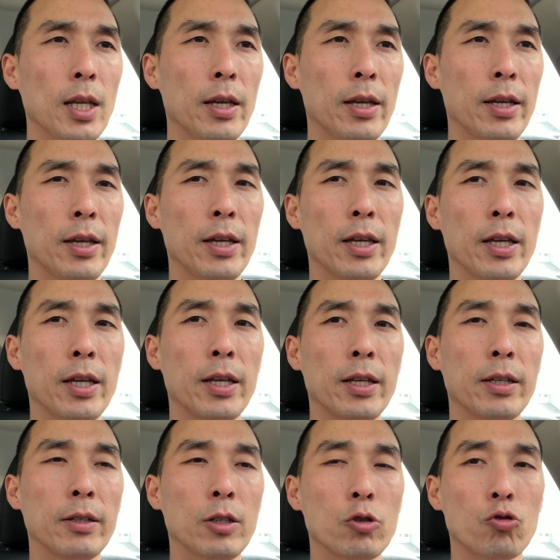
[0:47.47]

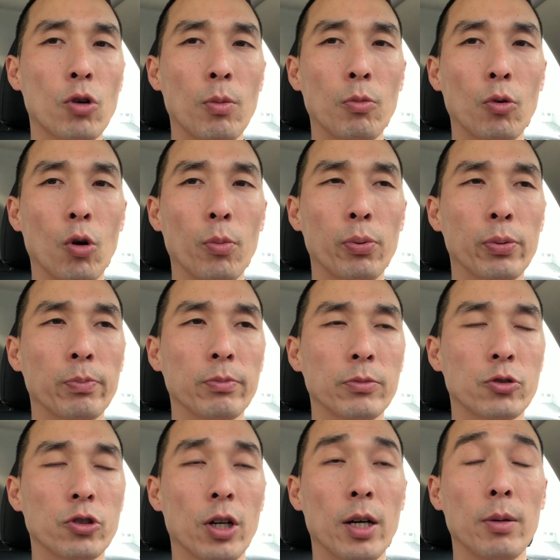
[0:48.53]
And drum roll,
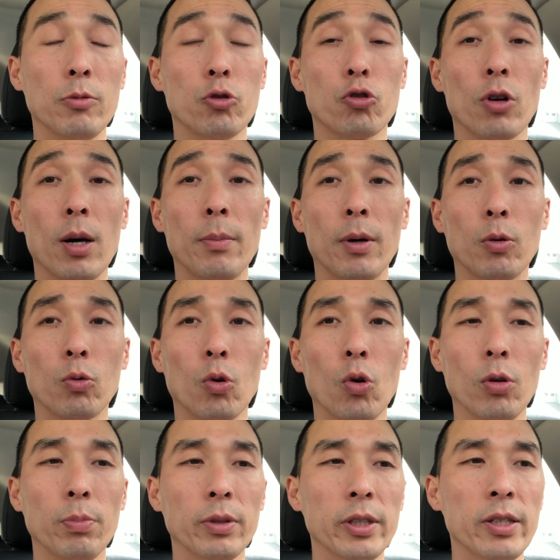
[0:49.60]
drum, drum a
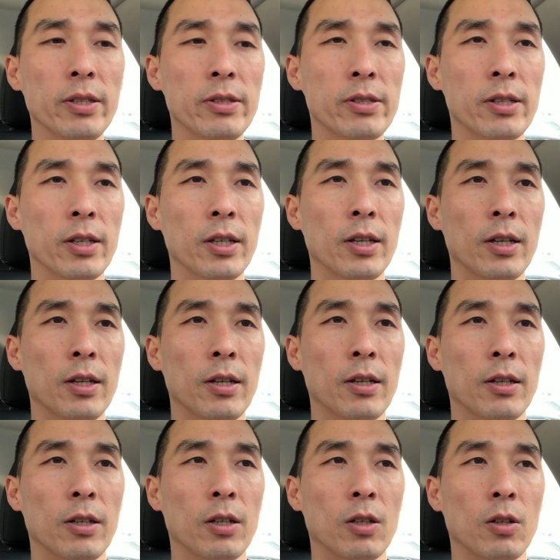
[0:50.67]
roll, please.
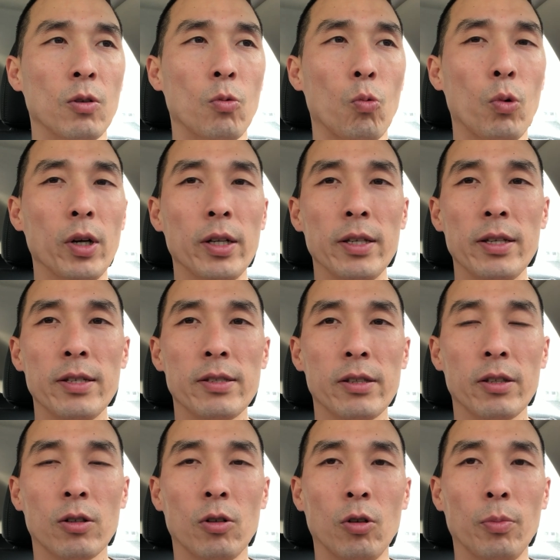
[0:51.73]
What is
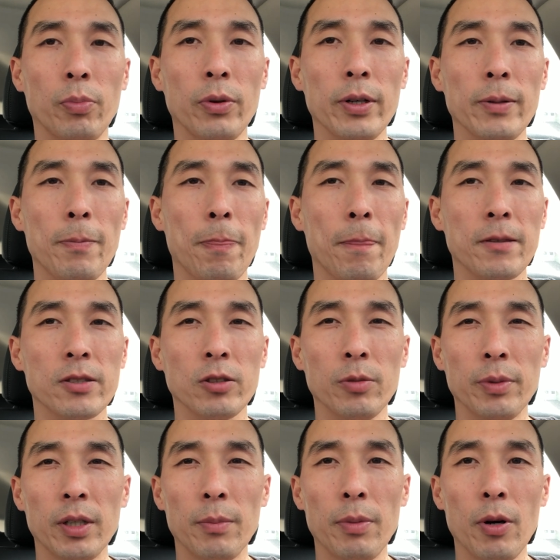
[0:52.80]
the culprit? It's a little
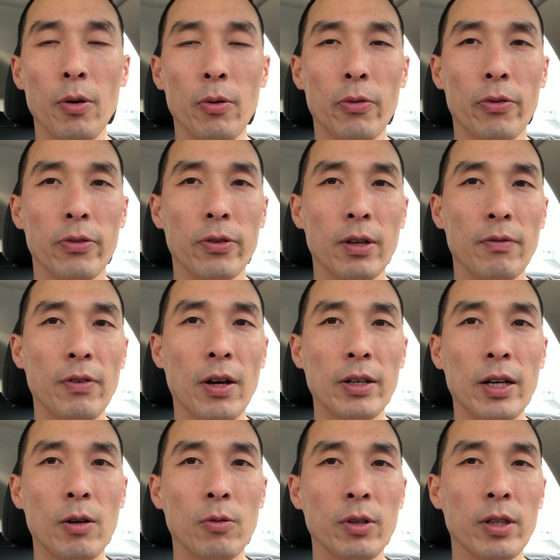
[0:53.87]
bit of both. I found
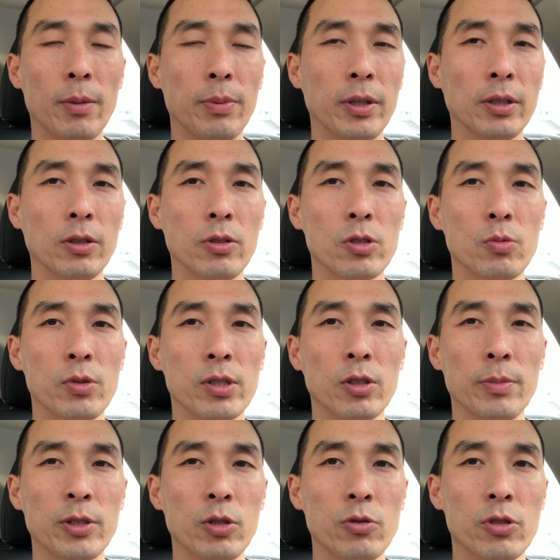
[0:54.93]
out one of the pillows was a little
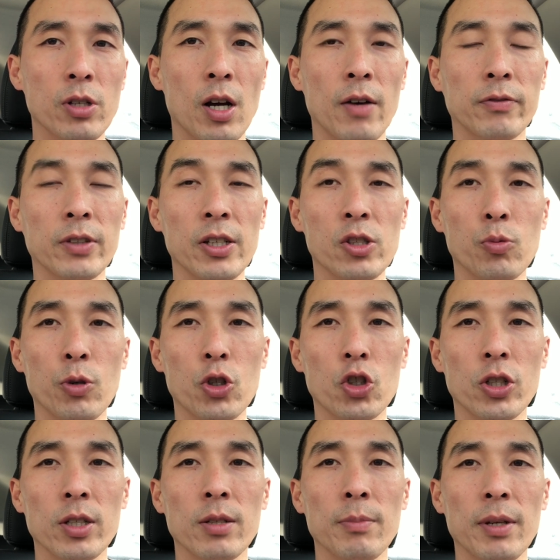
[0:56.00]
bit too soft. I switched
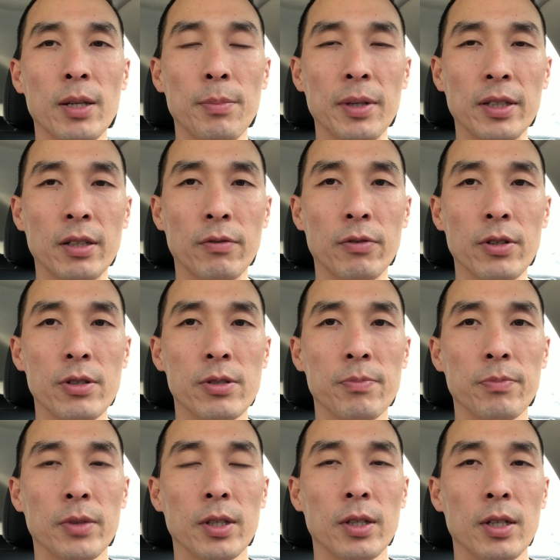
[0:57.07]
it, made a big difference.
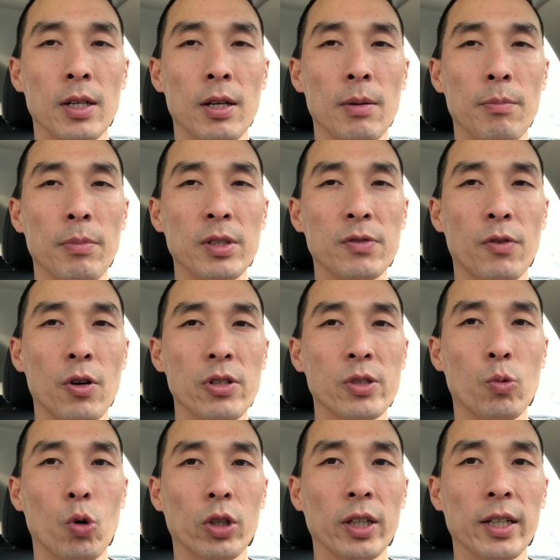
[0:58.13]
But as far as the
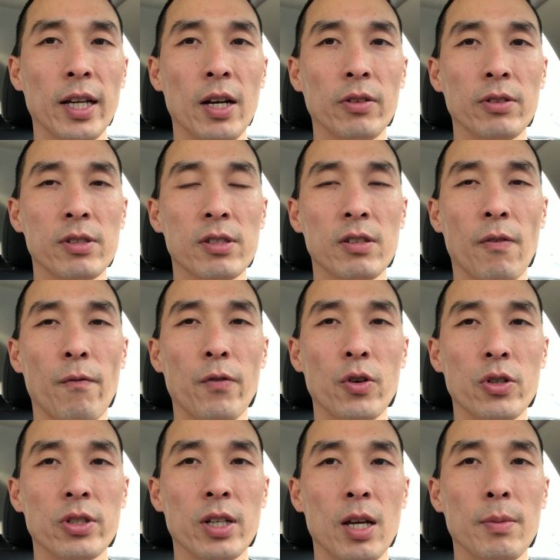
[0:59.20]
working out, this is the
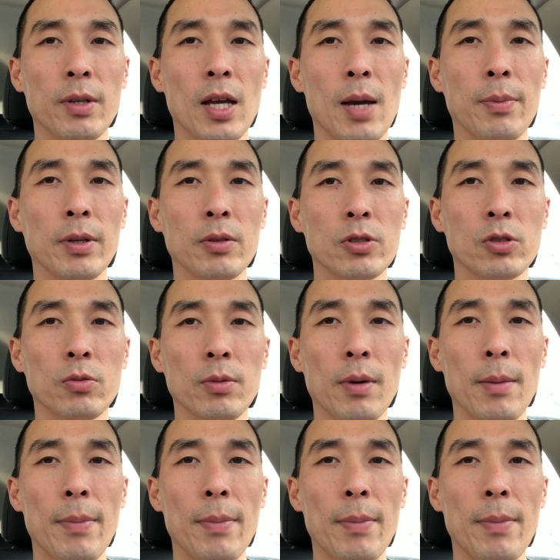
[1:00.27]
first time it happened. I was doing my